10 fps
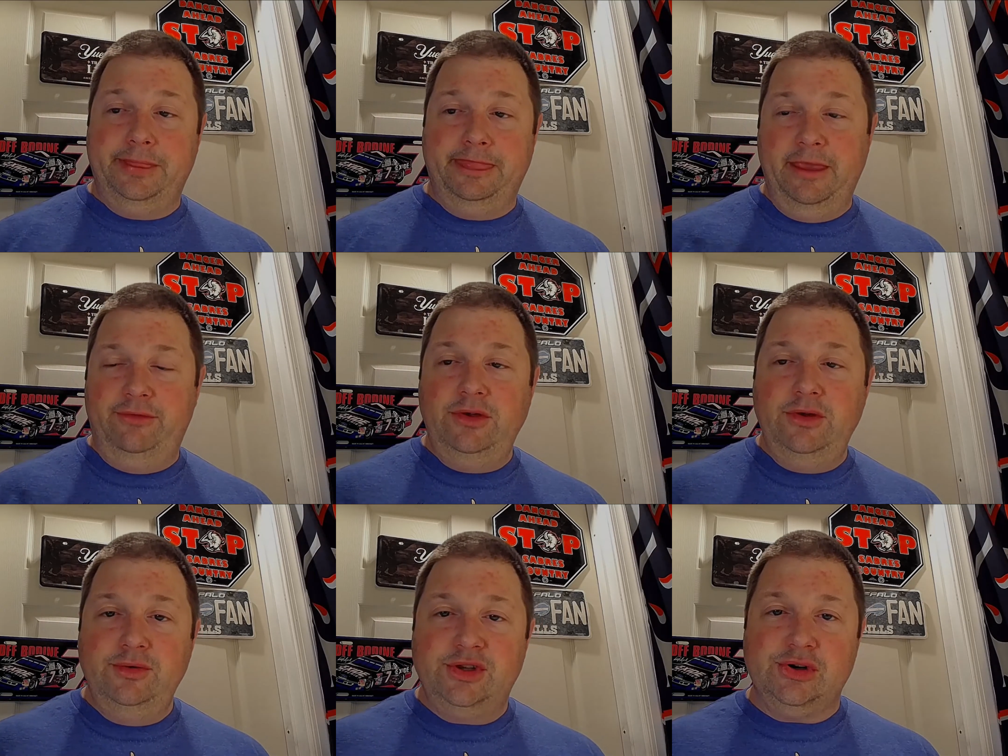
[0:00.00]
if you
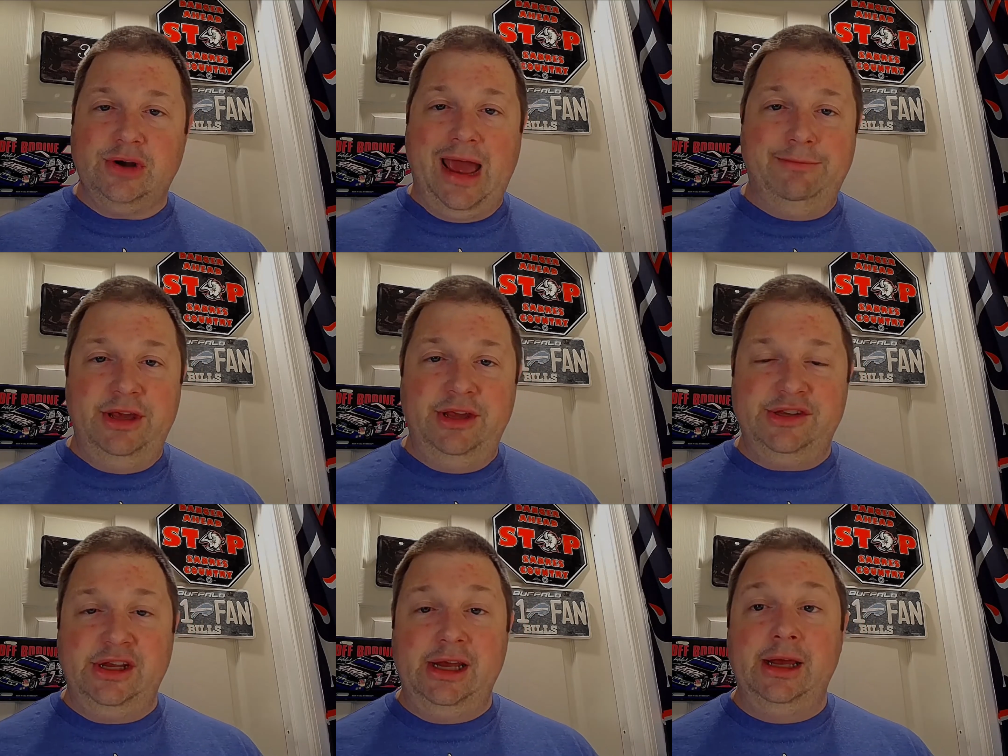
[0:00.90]
use Strat
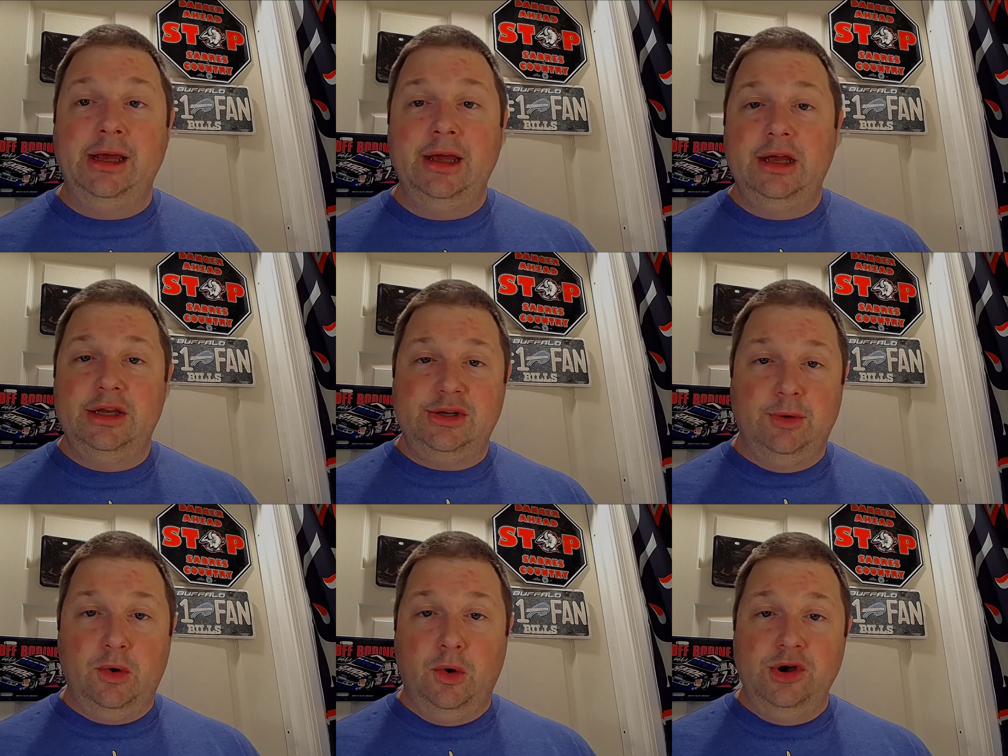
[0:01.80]
PC to
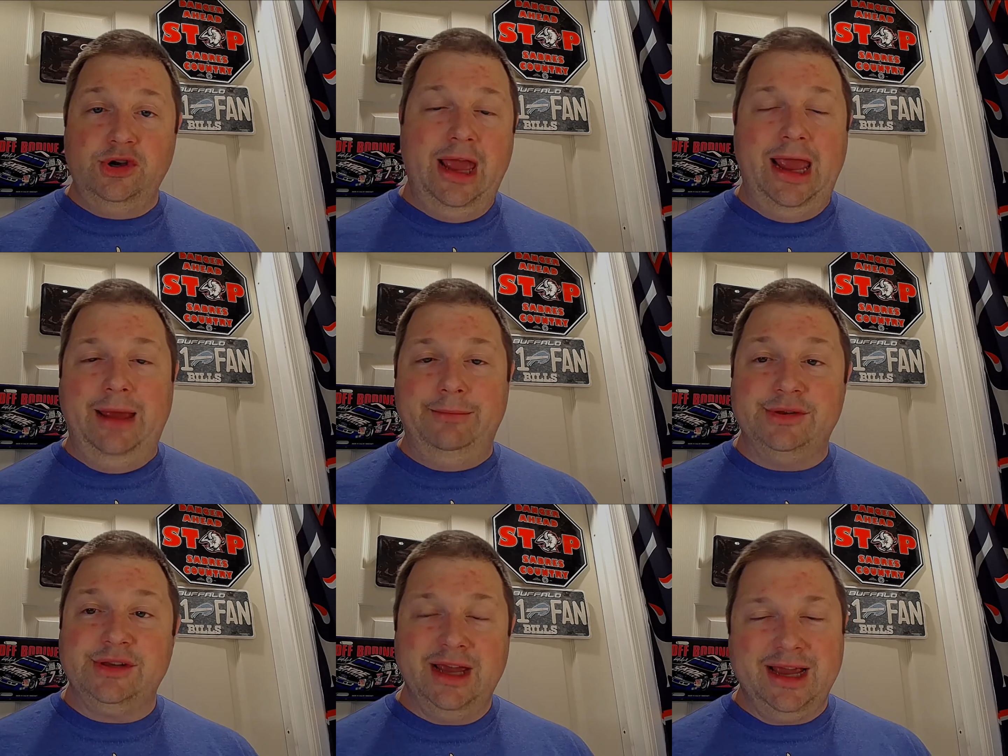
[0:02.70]
record your games,
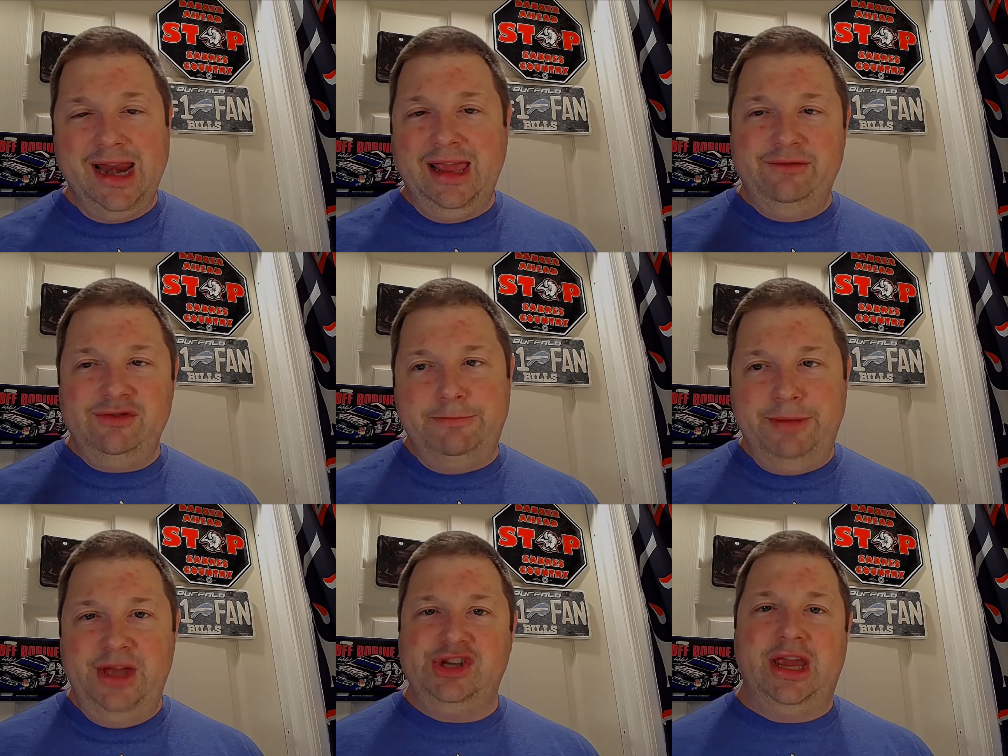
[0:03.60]
it kind of gives you a
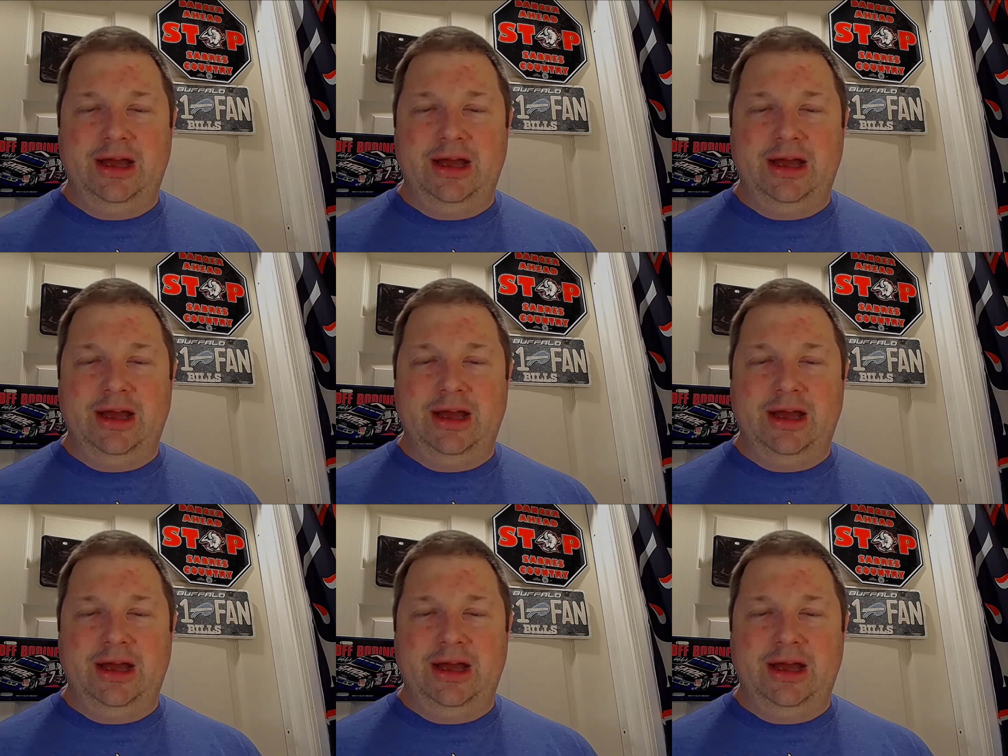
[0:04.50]
pitch count.